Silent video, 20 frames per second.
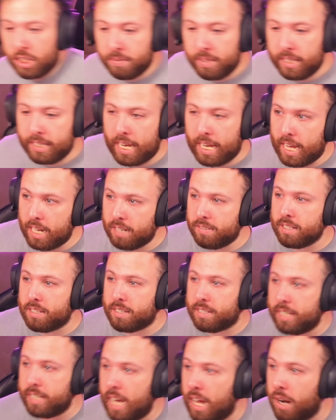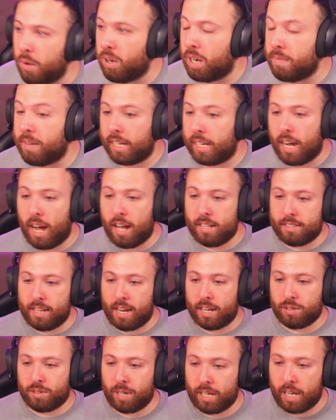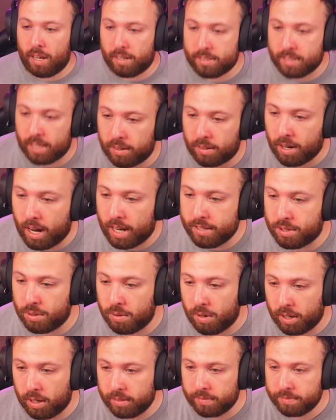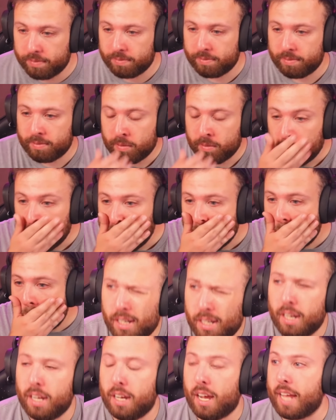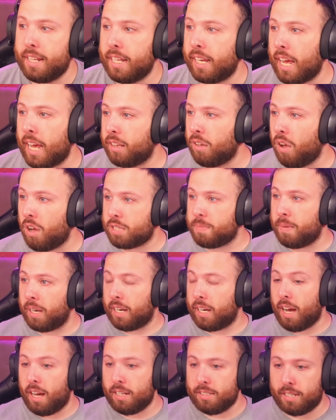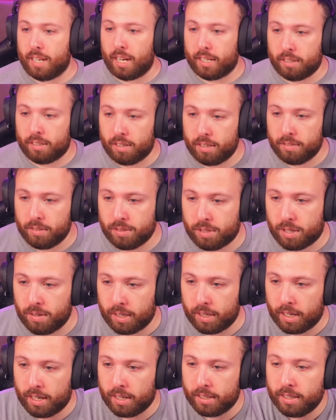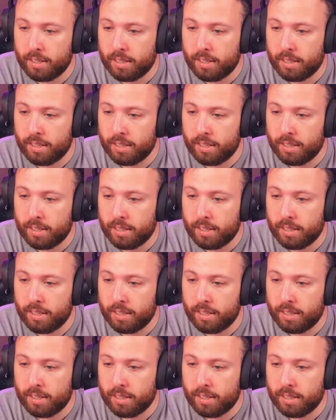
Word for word: can't even see out of one of my contacts right now because I cried too hard. I think I lost my contact. I don't even know what's going on.